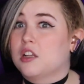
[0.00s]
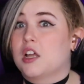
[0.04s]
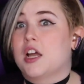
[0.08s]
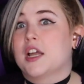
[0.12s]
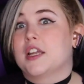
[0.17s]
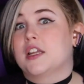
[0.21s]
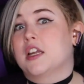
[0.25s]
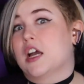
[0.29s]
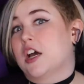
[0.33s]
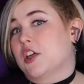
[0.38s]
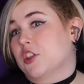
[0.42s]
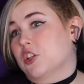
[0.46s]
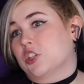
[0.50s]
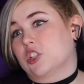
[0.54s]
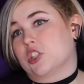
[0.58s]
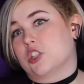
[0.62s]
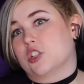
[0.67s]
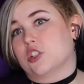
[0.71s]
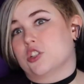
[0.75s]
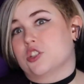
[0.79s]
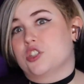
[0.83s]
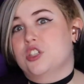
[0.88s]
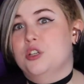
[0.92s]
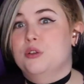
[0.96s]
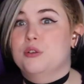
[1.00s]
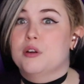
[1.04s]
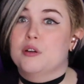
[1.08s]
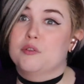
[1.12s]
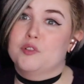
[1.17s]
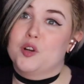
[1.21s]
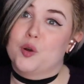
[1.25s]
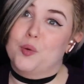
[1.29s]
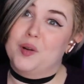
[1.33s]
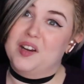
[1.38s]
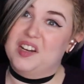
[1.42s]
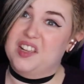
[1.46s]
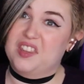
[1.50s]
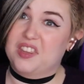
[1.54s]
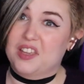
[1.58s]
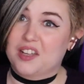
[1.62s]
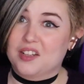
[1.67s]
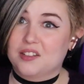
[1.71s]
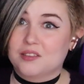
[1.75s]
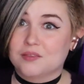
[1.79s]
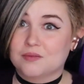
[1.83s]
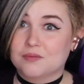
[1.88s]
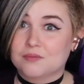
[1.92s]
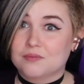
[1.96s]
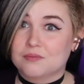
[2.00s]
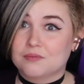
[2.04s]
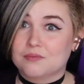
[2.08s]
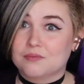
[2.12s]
like other girls who don't know anything.